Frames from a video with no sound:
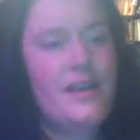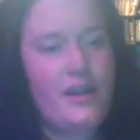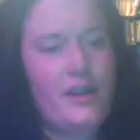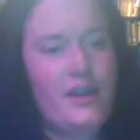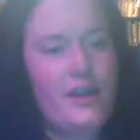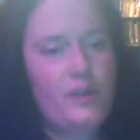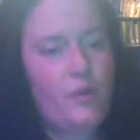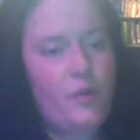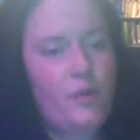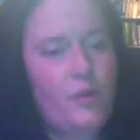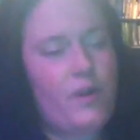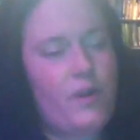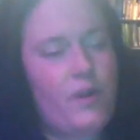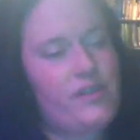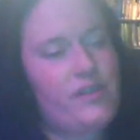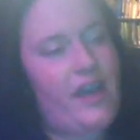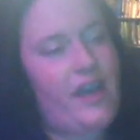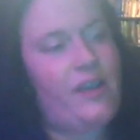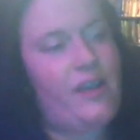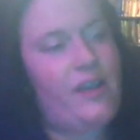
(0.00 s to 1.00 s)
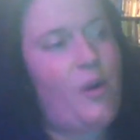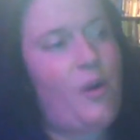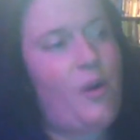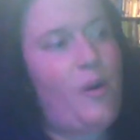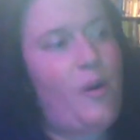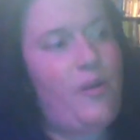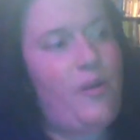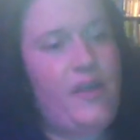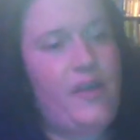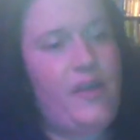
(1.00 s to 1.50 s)
towards that
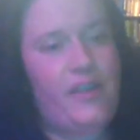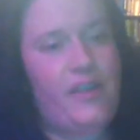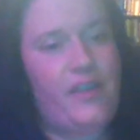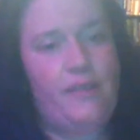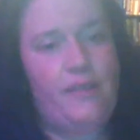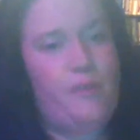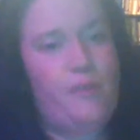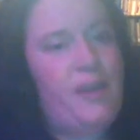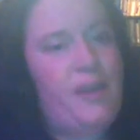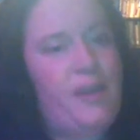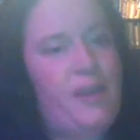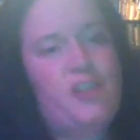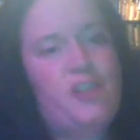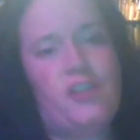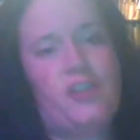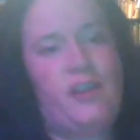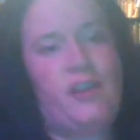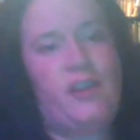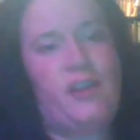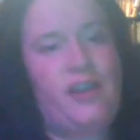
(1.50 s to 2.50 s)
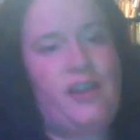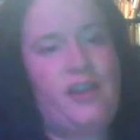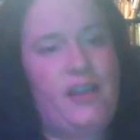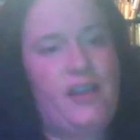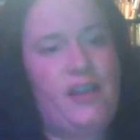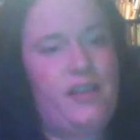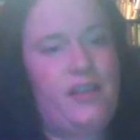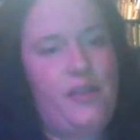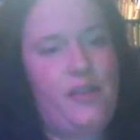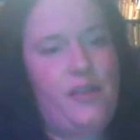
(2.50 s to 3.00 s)
goal, then the information
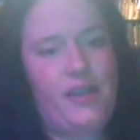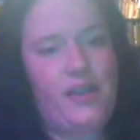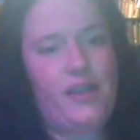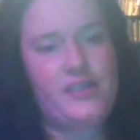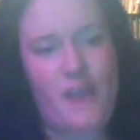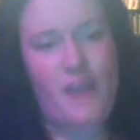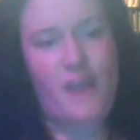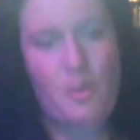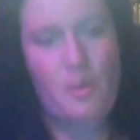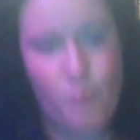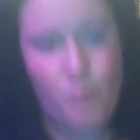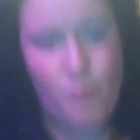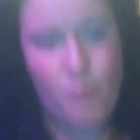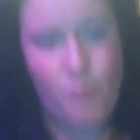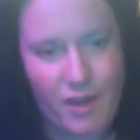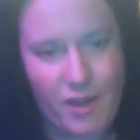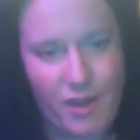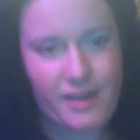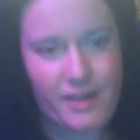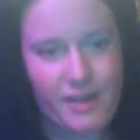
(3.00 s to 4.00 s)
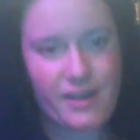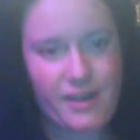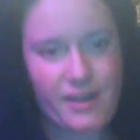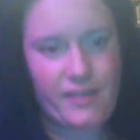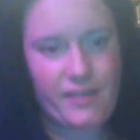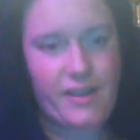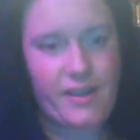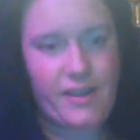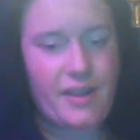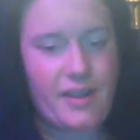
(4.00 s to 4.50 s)
and the things come when needed,
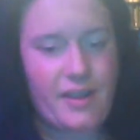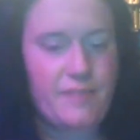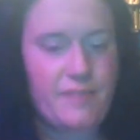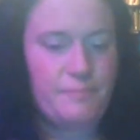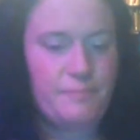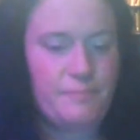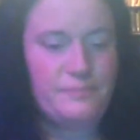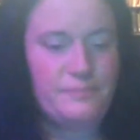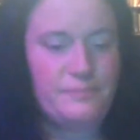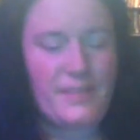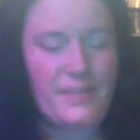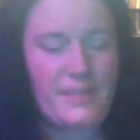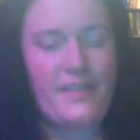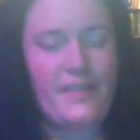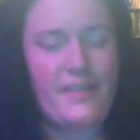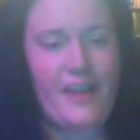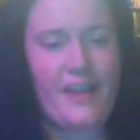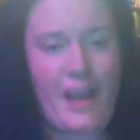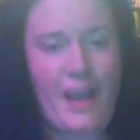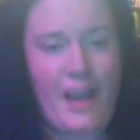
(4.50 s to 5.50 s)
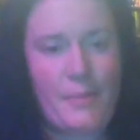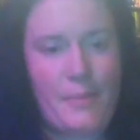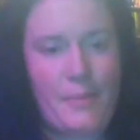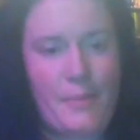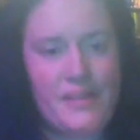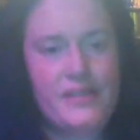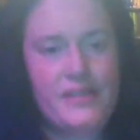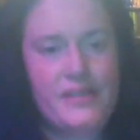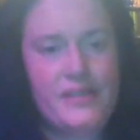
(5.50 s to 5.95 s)
and then it happens.